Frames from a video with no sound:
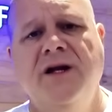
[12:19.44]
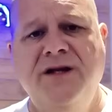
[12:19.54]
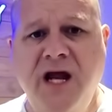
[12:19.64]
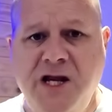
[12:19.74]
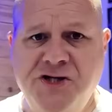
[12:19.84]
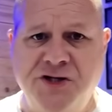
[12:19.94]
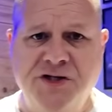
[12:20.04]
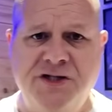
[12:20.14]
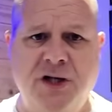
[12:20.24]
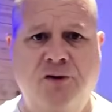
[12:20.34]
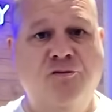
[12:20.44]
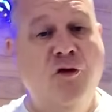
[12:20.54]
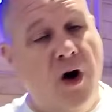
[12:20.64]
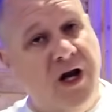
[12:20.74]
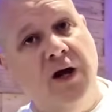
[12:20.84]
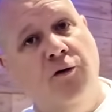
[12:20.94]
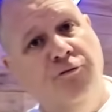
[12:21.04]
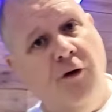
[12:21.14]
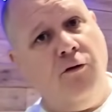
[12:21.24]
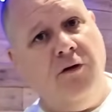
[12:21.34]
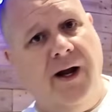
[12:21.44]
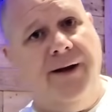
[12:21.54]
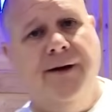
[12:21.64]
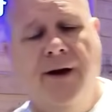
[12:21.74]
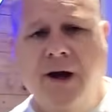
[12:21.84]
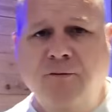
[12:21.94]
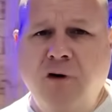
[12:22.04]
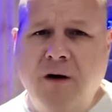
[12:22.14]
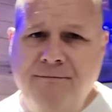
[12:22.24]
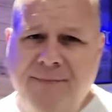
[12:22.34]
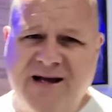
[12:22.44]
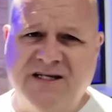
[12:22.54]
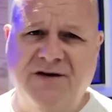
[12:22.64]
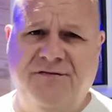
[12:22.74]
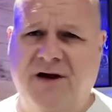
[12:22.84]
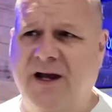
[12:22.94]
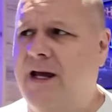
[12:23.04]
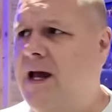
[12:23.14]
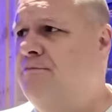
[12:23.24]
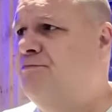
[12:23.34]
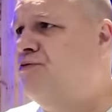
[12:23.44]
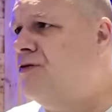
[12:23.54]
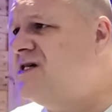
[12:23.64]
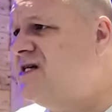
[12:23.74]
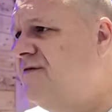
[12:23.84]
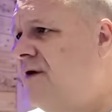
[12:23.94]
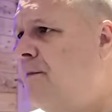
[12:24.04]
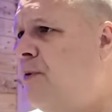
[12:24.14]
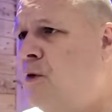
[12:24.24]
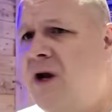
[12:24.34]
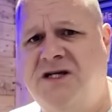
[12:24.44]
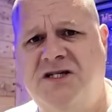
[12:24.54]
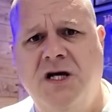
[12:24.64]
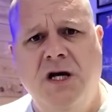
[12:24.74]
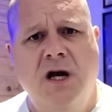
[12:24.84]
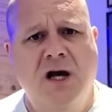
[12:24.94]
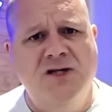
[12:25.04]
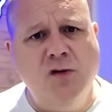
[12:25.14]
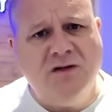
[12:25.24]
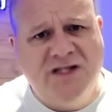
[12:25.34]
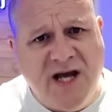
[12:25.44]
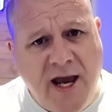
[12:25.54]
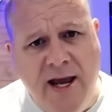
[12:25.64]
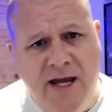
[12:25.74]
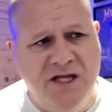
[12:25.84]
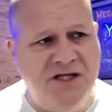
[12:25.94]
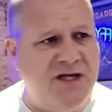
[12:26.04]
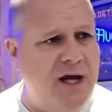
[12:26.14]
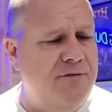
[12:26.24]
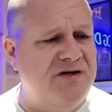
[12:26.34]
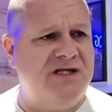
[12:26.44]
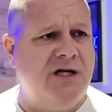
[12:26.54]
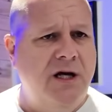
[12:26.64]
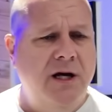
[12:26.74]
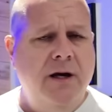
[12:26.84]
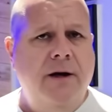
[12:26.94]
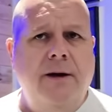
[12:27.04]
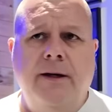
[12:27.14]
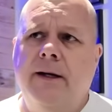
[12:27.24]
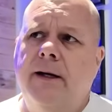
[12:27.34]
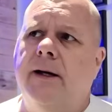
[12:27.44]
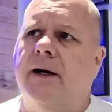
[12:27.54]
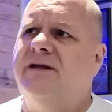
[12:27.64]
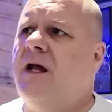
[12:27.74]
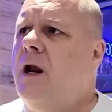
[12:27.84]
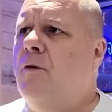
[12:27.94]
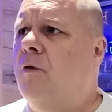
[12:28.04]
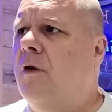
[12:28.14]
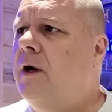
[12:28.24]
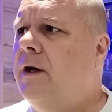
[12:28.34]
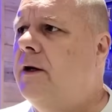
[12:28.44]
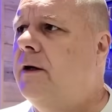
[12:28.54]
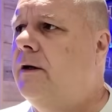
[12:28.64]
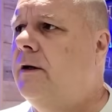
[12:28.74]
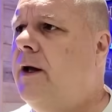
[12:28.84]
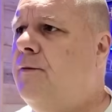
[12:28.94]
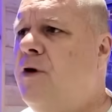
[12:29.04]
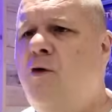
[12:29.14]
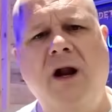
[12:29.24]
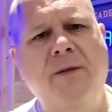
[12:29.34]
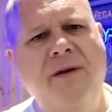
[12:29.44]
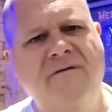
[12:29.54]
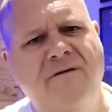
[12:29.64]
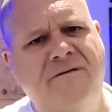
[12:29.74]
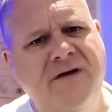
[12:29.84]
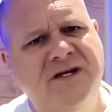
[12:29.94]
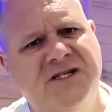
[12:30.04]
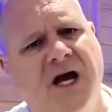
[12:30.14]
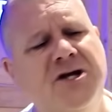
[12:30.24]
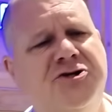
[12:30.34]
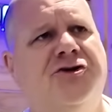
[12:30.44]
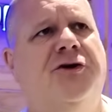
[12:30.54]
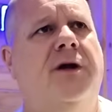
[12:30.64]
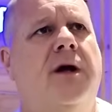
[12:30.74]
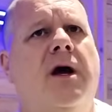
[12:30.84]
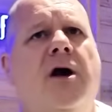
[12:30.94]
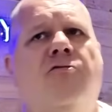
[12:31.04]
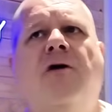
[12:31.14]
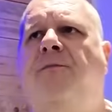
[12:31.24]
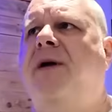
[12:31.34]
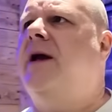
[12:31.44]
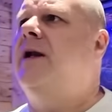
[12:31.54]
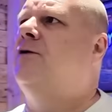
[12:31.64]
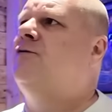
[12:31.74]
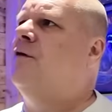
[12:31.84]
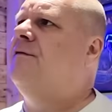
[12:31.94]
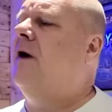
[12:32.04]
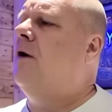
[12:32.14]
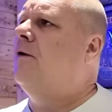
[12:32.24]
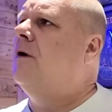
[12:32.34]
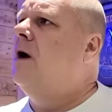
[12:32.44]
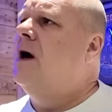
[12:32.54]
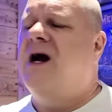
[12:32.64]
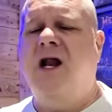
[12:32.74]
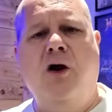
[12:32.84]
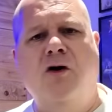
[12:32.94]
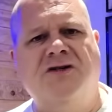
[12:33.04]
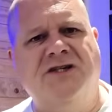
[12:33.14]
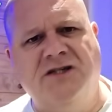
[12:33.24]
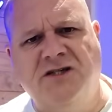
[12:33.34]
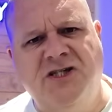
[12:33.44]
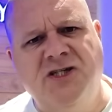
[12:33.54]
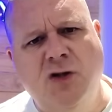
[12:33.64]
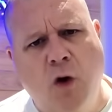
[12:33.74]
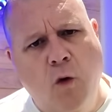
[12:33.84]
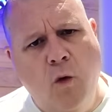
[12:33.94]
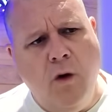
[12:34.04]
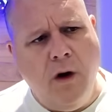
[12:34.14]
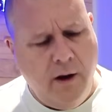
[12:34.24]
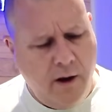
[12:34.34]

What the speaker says: ninjas, rightly or wrongly, were massively impressive upon us sort of teens. It was, yeah, I don't know why. Yeah, we all had a bit of a fixation with being sort of our classes at school.